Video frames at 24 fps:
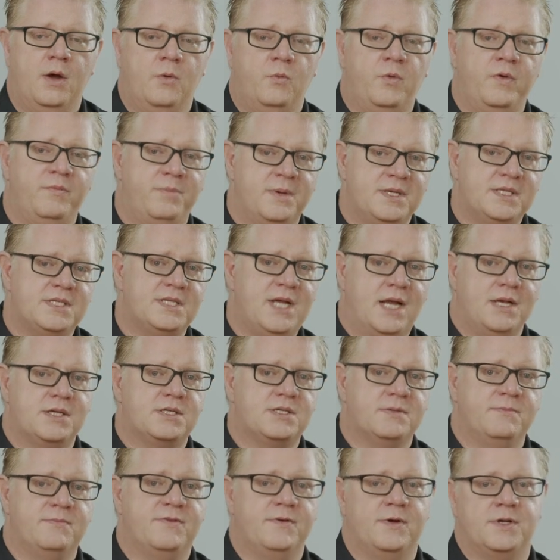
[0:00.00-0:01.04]
We've been sent
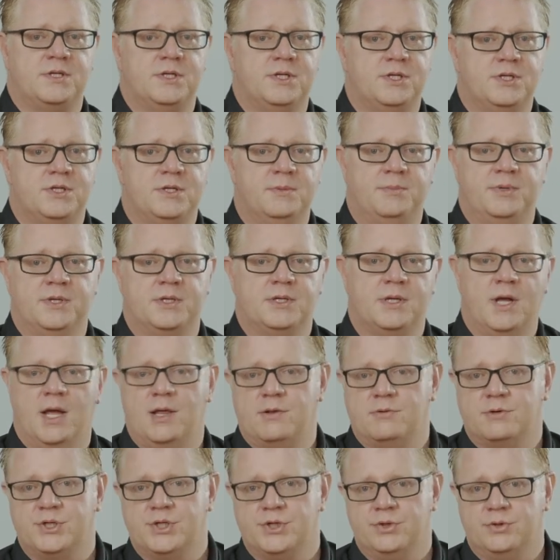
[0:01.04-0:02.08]
some footage to put
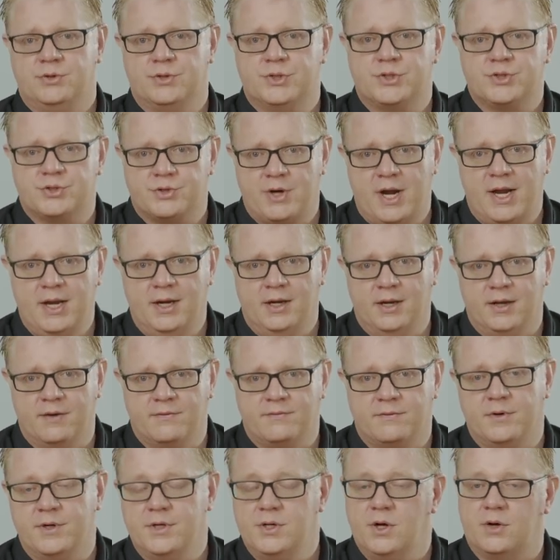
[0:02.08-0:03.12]
together a short trailer
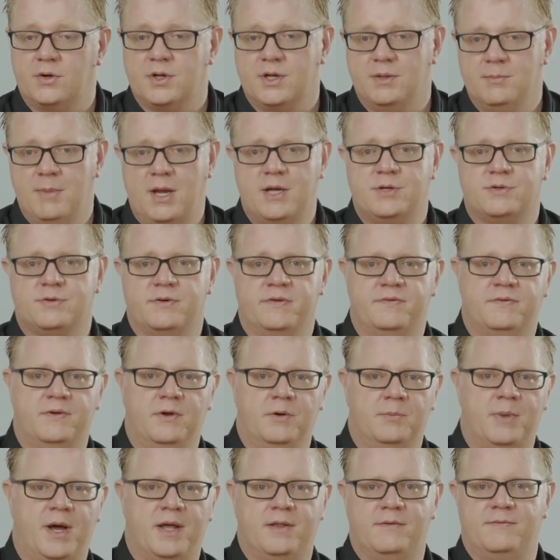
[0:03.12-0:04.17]
for a documentary
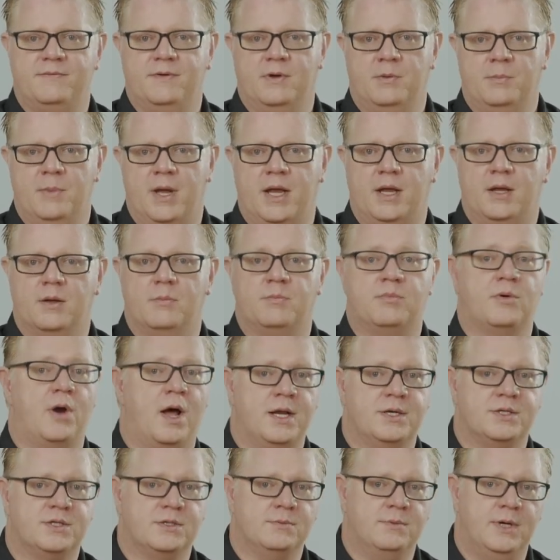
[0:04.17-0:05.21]
film by the filmmaker
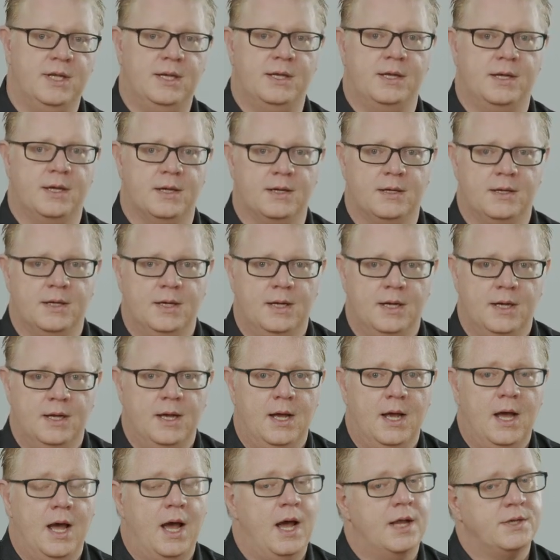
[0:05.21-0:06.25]
Brian Terwilliger.
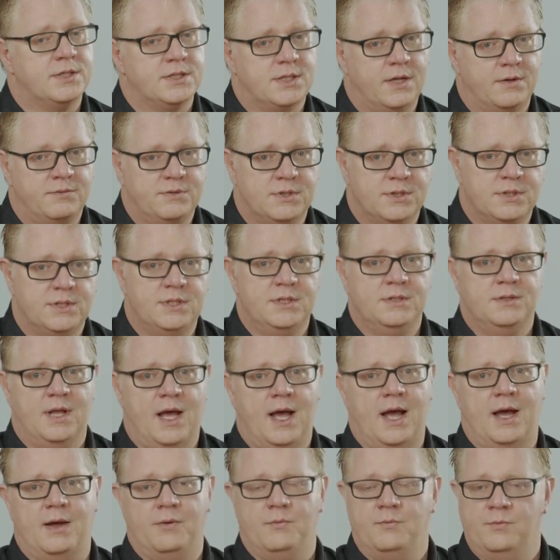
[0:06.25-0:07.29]
And so to do
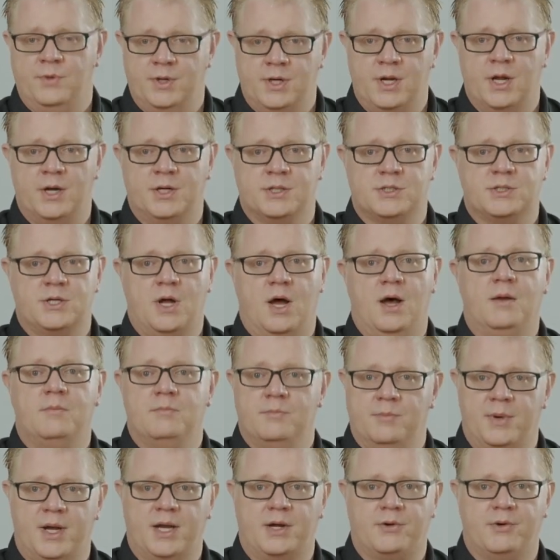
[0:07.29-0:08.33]
that, we're going to start
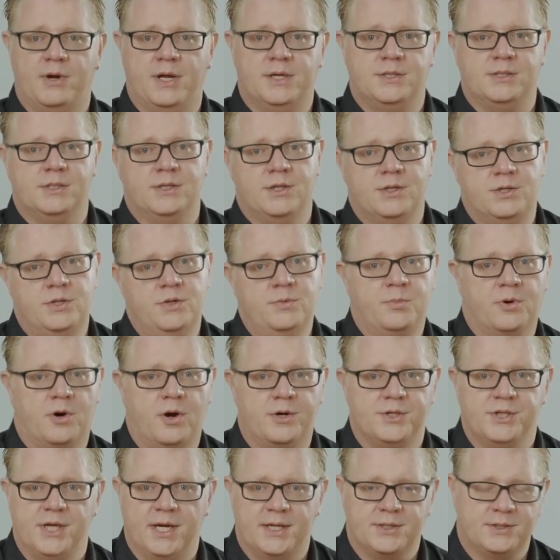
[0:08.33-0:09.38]
by creating a new
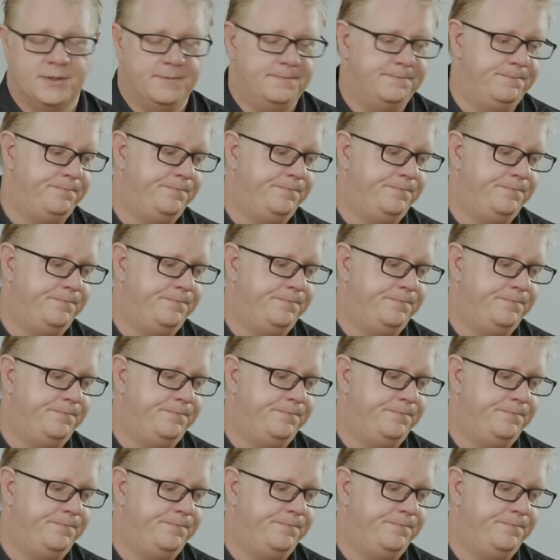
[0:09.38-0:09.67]
project.